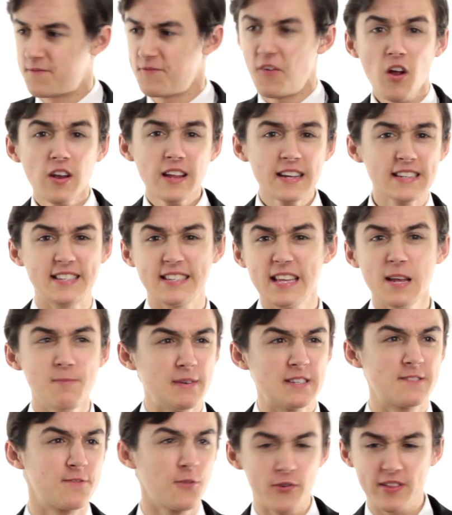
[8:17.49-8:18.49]
Falling
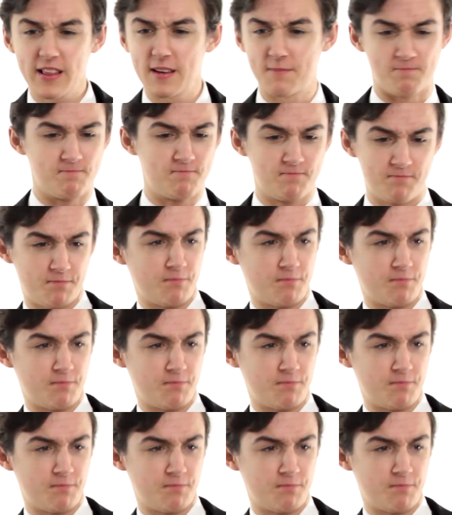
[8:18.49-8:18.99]
asleep is for the